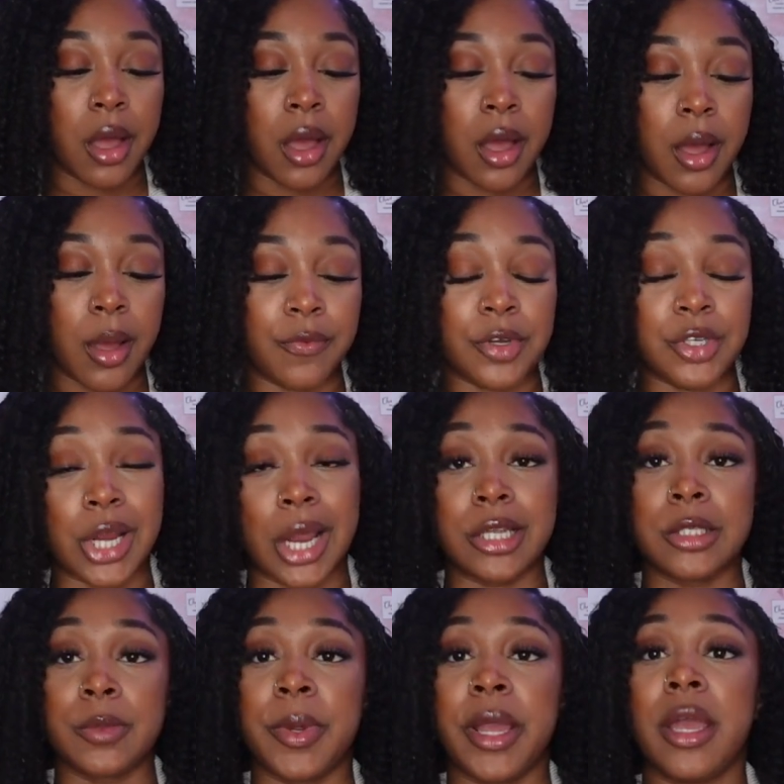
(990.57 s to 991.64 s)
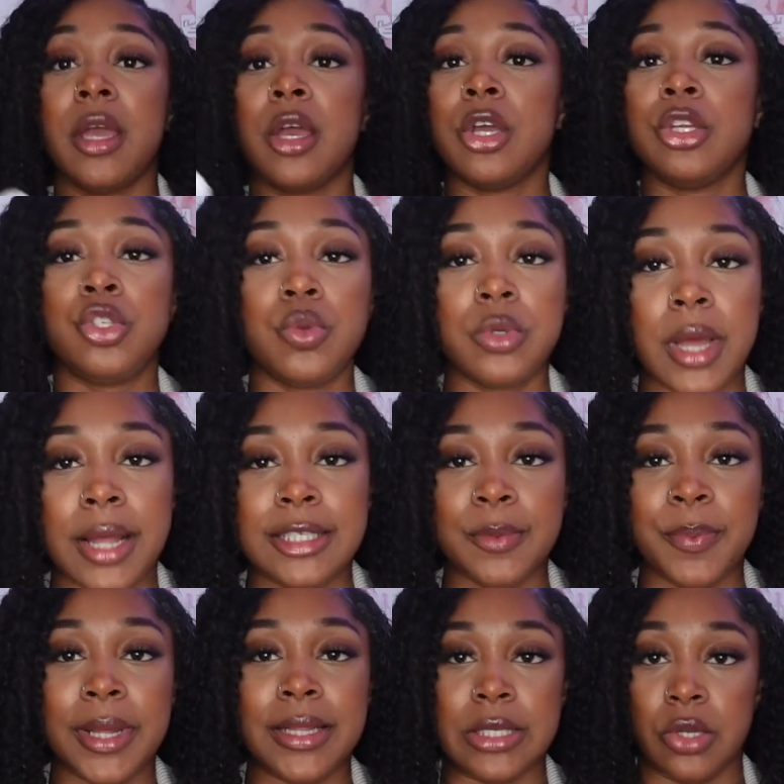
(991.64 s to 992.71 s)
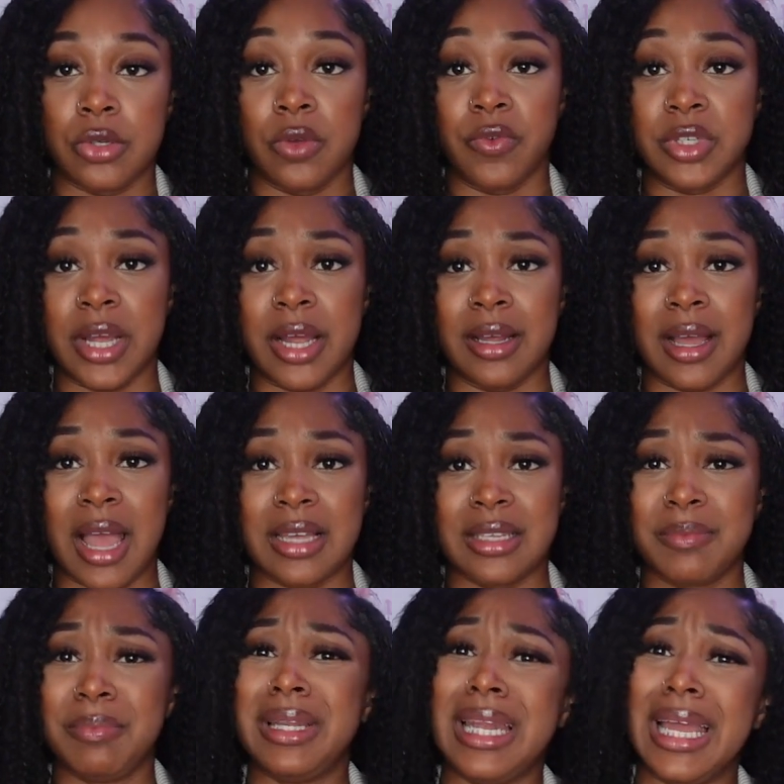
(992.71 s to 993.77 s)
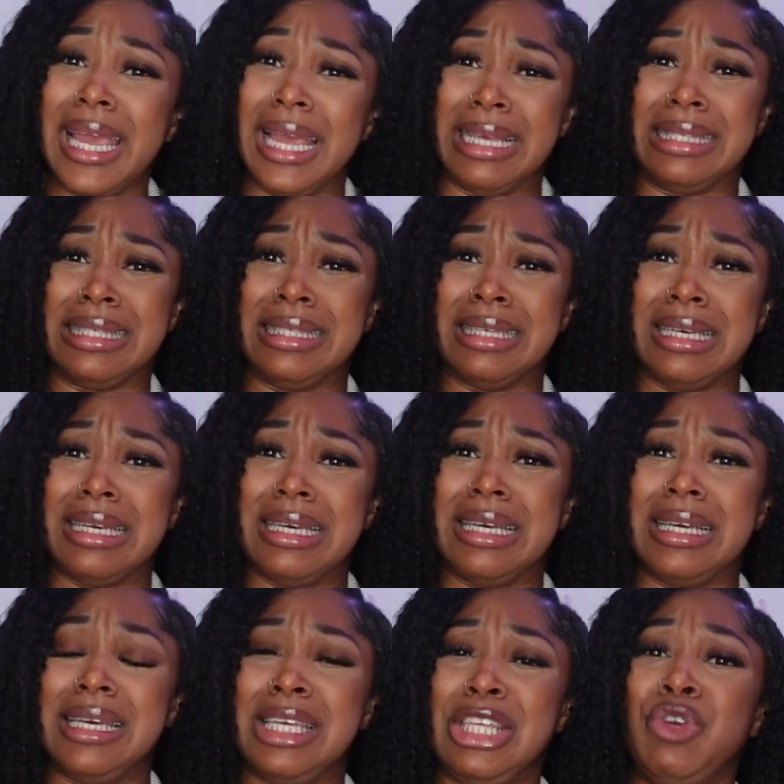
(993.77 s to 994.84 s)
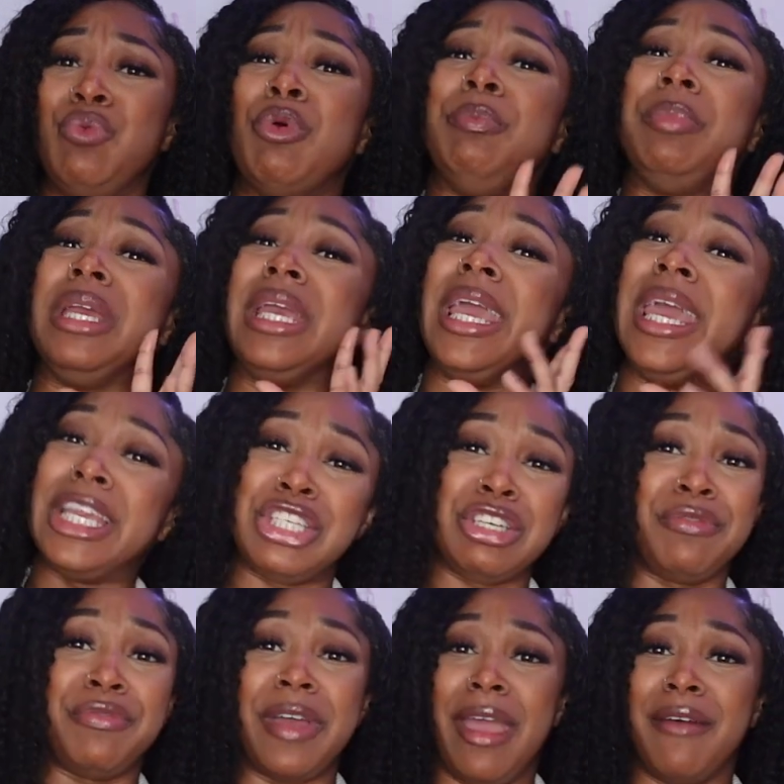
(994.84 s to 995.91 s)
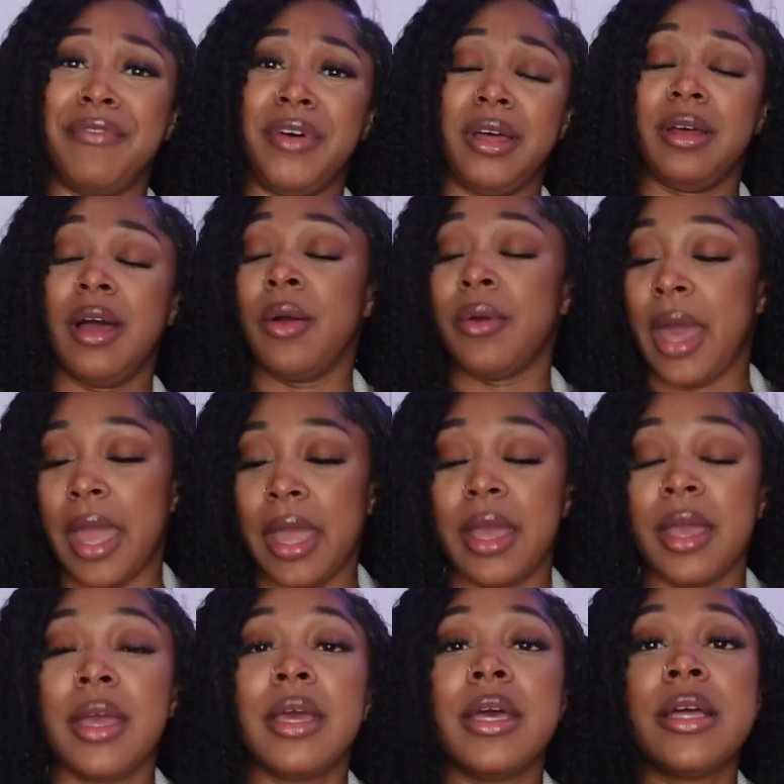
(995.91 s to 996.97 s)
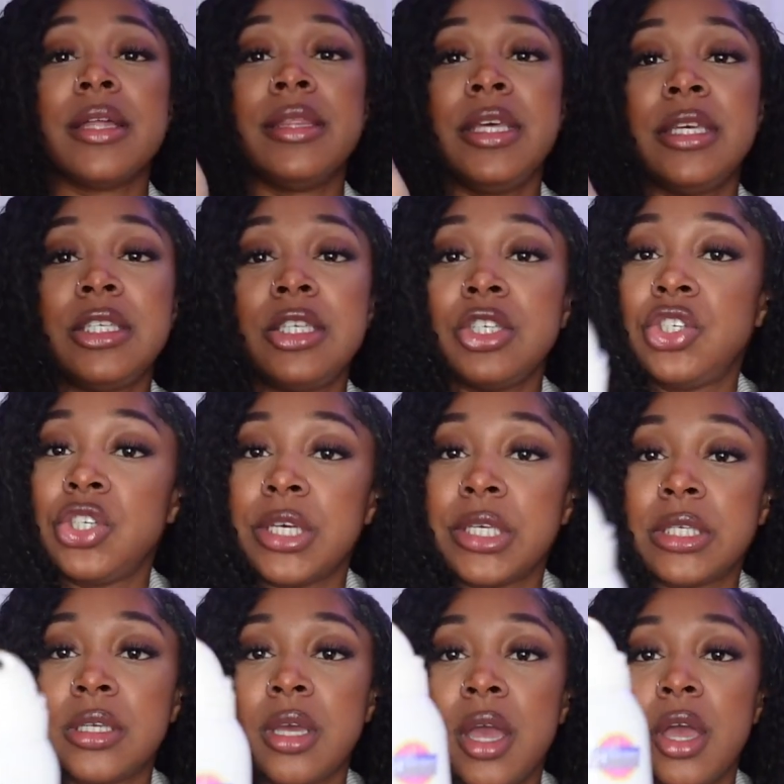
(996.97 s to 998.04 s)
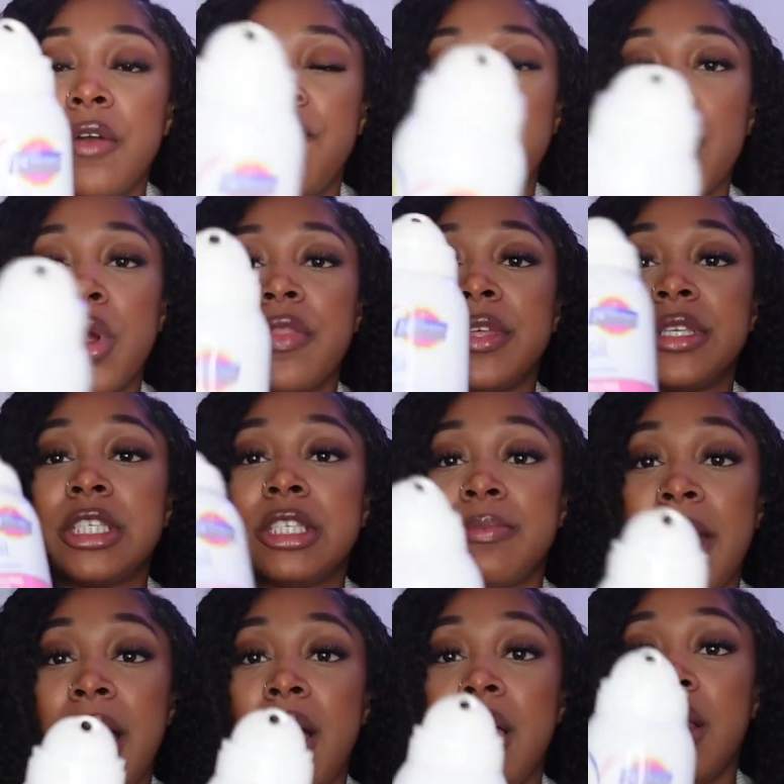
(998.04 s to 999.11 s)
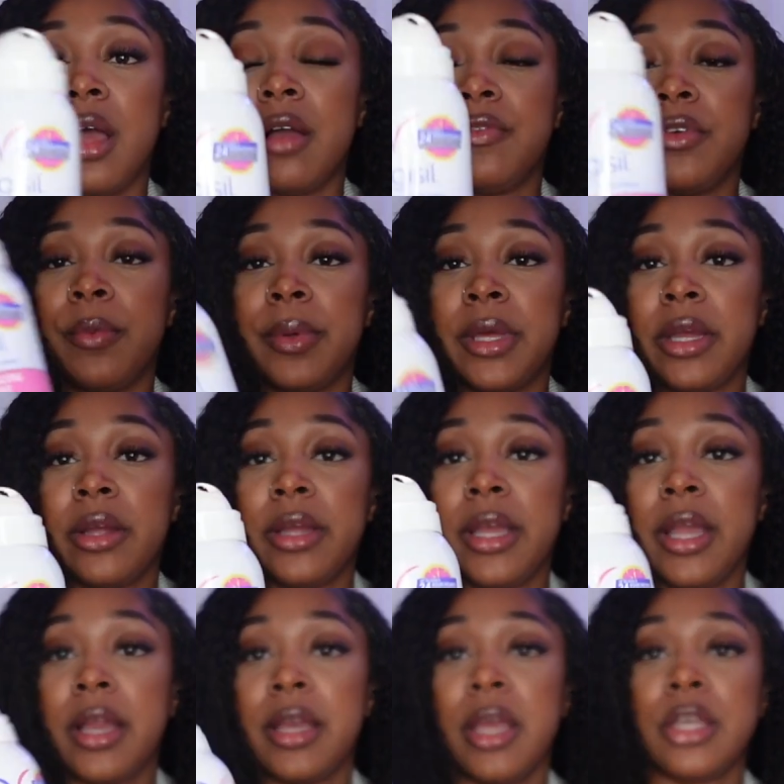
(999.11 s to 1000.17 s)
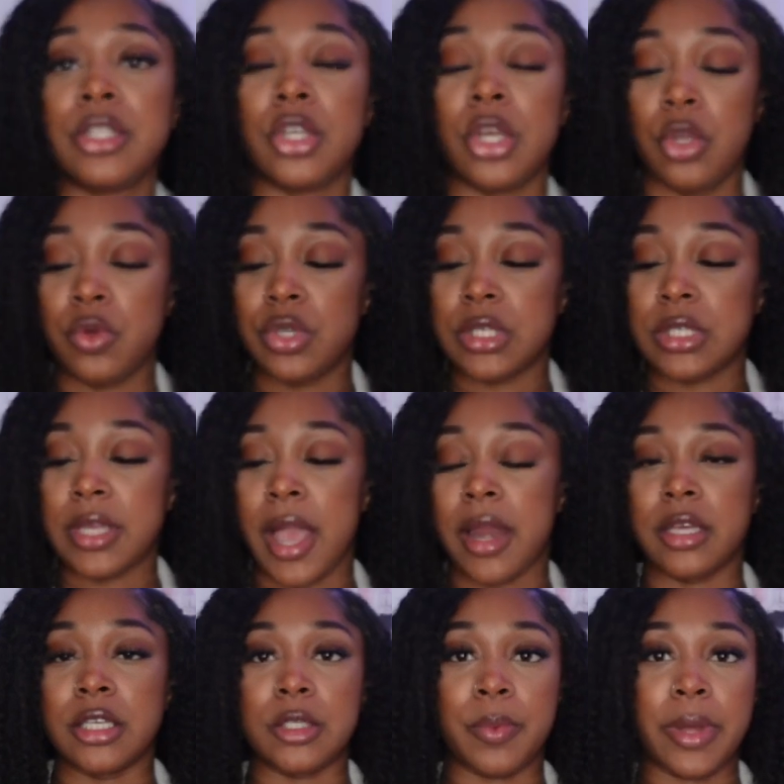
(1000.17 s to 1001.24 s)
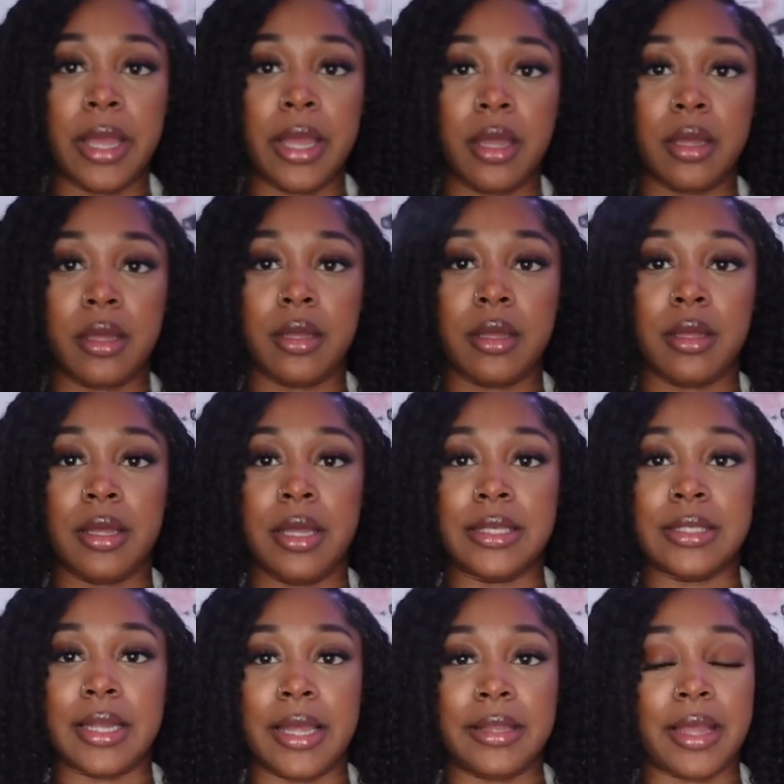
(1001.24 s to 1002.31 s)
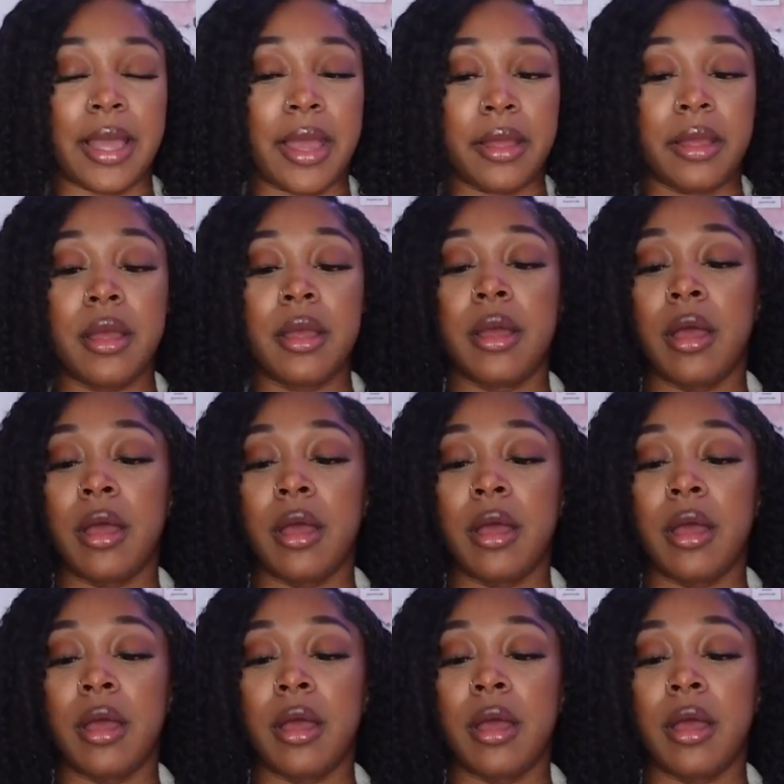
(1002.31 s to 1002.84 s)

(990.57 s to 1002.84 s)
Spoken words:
vagina spray. Do not spray this on your vagina, guys, please. You will be itching forever, okay? This is just for the smell of your period, so you just kind of spray it. It's like that.